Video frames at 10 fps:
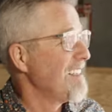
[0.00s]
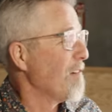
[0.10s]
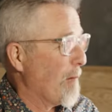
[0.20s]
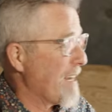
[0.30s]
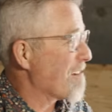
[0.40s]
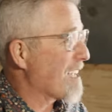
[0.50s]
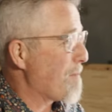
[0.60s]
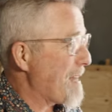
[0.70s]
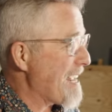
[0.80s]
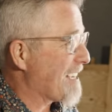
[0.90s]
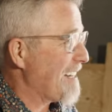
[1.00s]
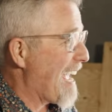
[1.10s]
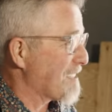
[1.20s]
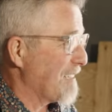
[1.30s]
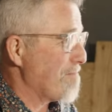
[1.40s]
window company could
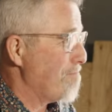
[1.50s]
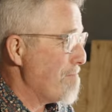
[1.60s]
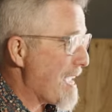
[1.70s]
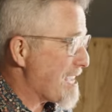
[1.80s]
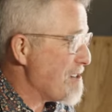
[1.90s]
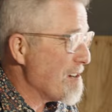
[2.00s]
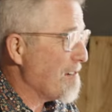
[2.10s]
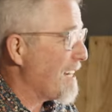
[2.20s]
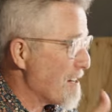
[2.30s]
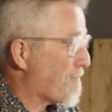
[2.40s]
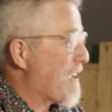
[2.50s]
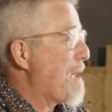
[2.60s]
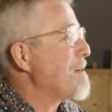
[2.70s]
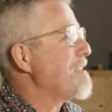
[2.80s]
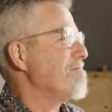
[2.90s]
actually make you and your
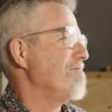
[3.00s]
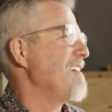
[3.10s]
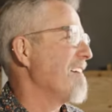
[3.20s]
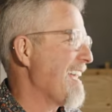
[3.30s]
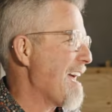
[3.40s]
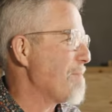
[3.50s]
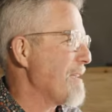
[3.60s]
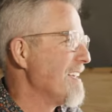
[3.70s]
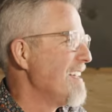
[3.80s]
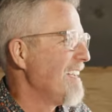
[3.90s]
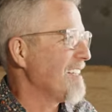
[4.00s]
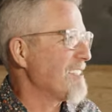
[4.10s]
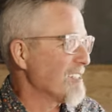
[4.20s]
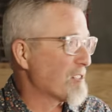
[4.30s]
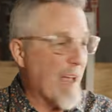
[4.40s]
family very happy. It's
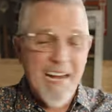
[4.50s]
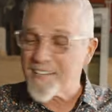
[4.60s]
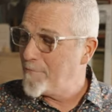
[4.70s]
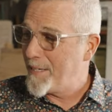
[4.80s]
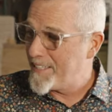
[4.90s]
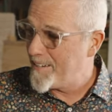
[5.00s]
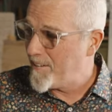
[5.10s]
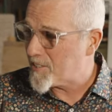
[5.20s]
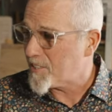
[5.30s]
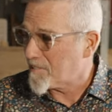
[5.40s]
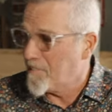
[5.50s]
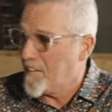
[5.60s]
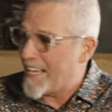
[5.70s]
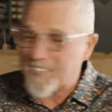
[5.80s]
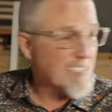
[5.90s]
an attractive window. It's a
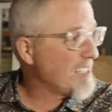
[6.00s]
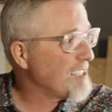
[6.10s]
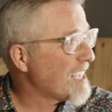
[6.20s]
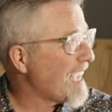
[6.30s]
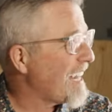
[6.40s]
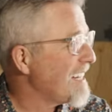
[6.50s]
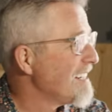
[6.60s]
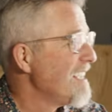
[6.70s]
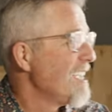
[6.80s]
classic design.